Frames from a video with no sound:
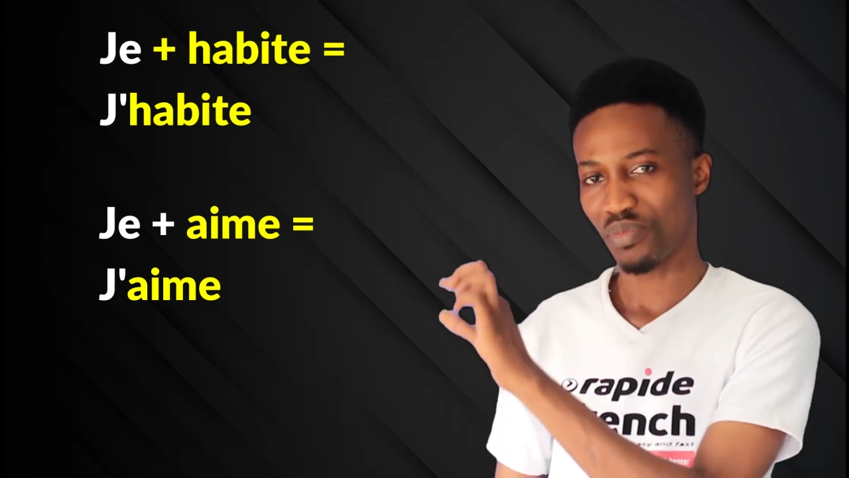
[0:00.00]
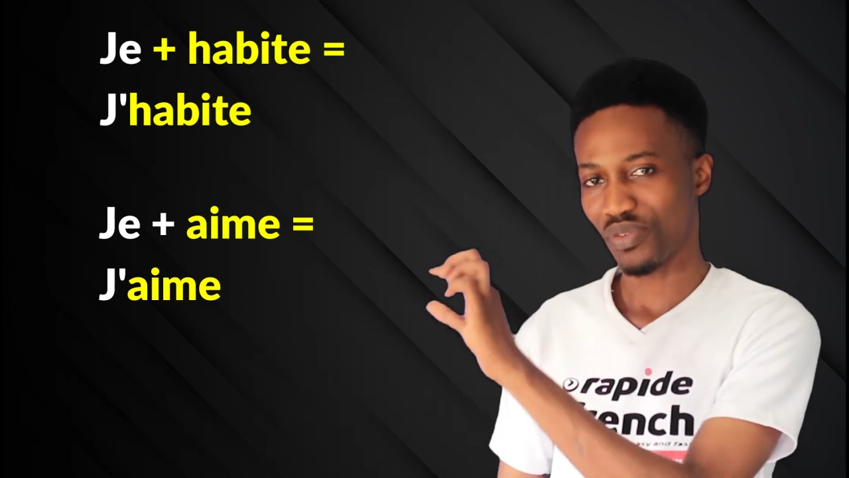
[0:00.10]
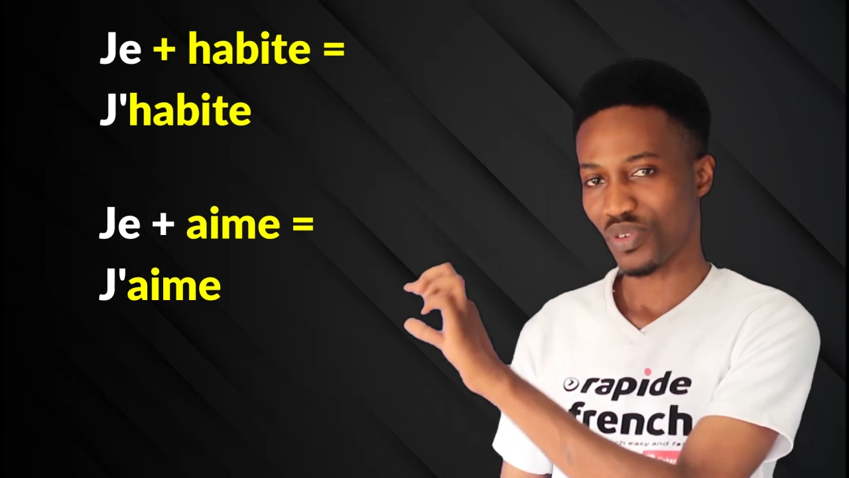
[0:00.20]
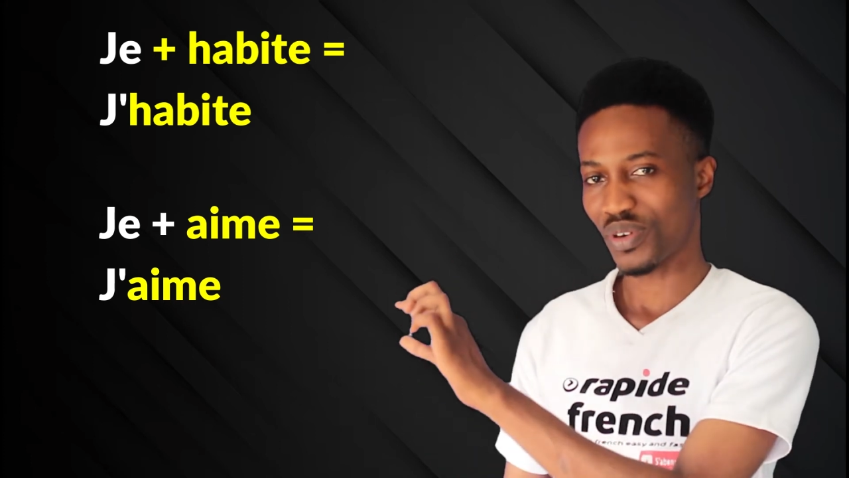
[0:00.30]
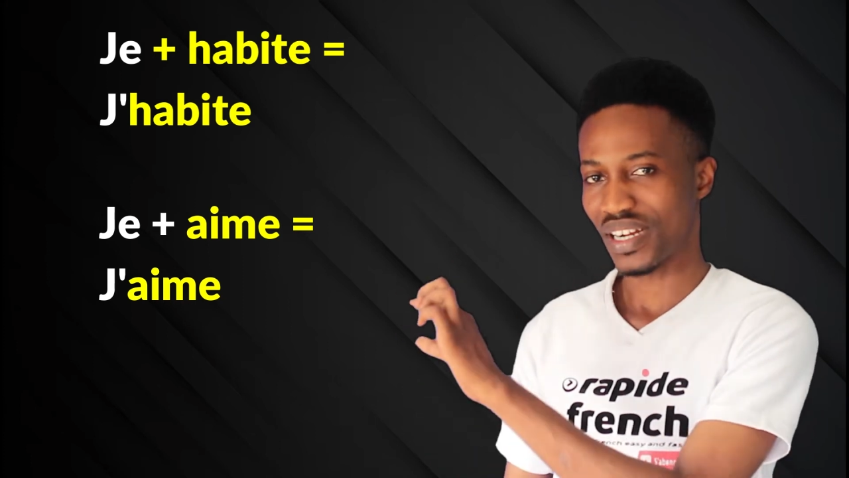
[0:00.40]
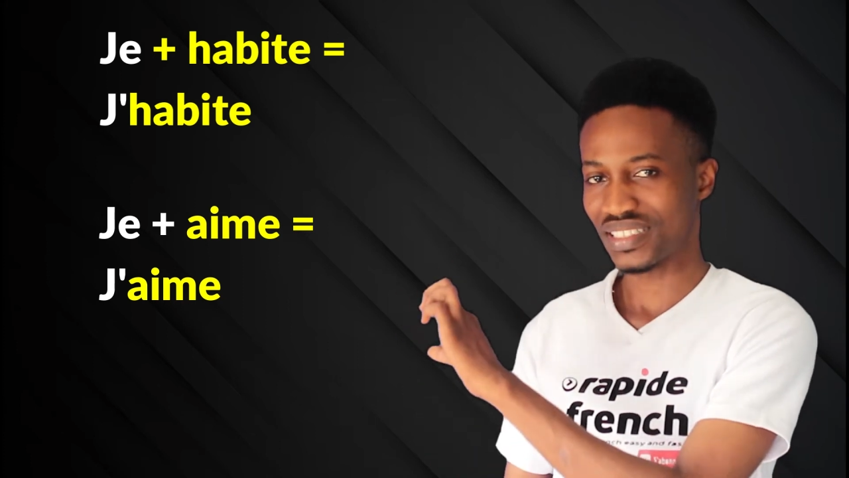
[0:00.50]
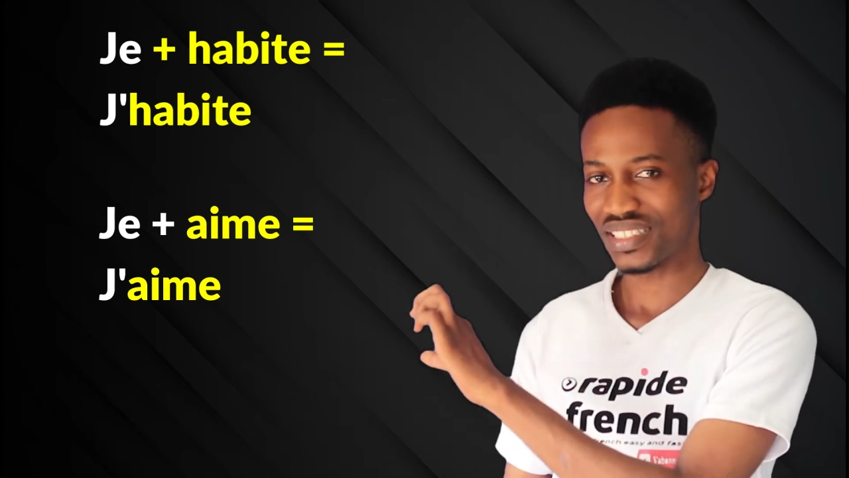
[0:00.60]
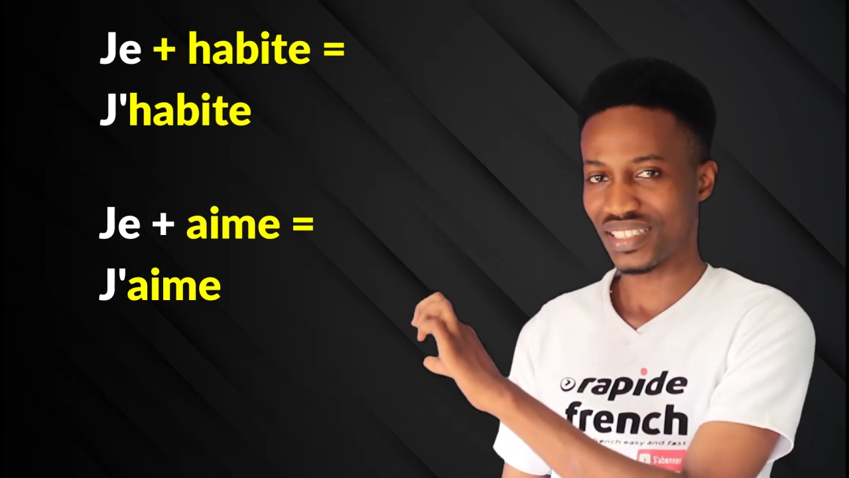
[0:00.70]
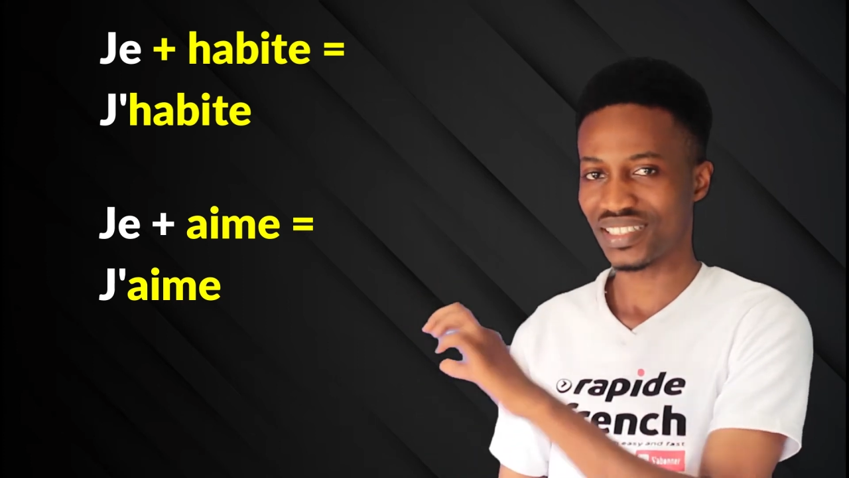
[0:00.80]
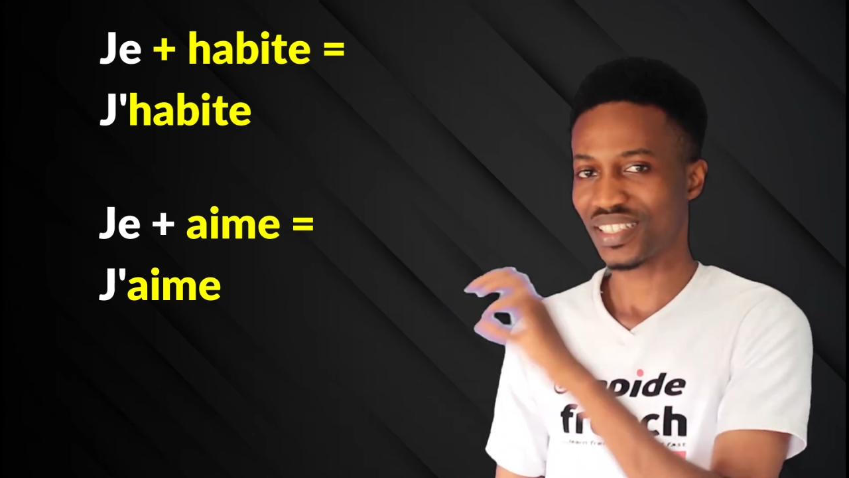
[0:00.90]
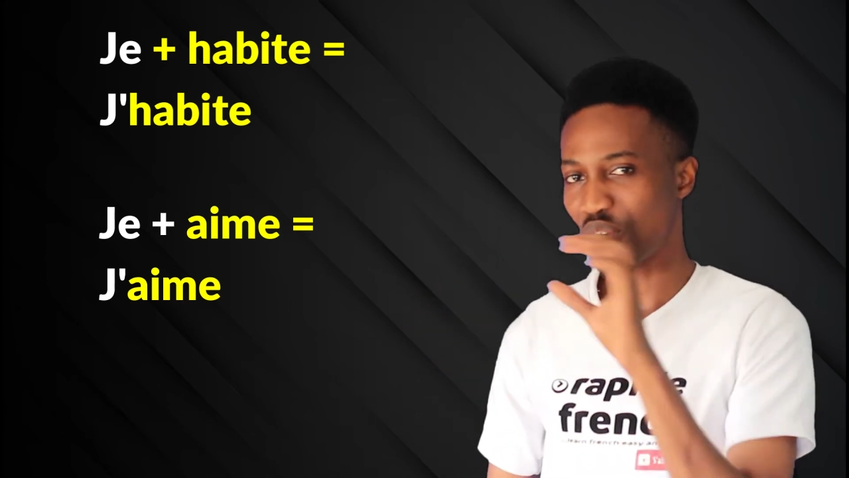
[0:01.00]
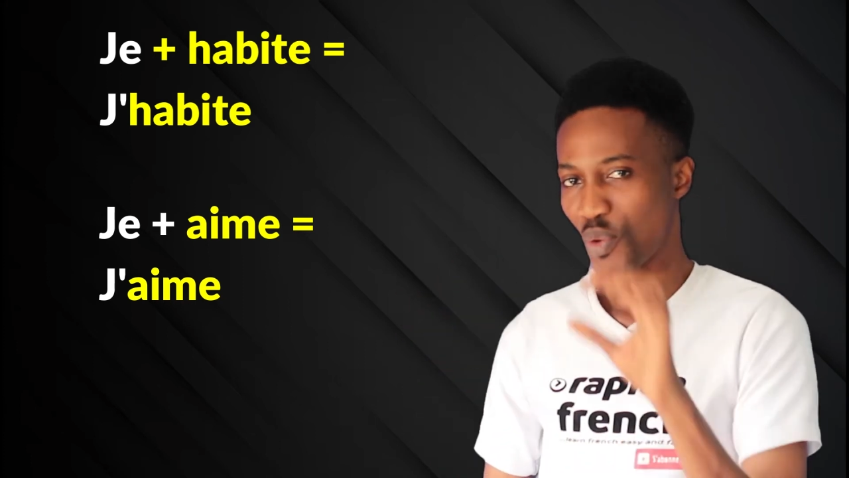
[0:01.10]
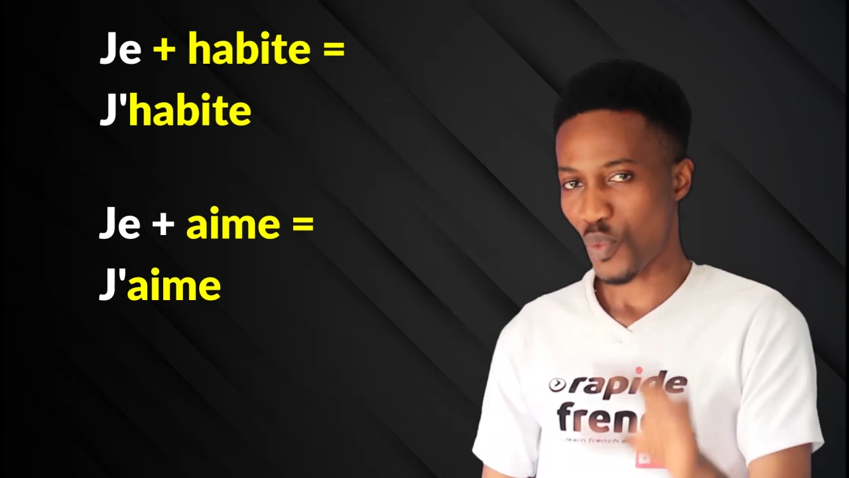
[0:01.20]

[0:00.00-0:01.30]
before writing this.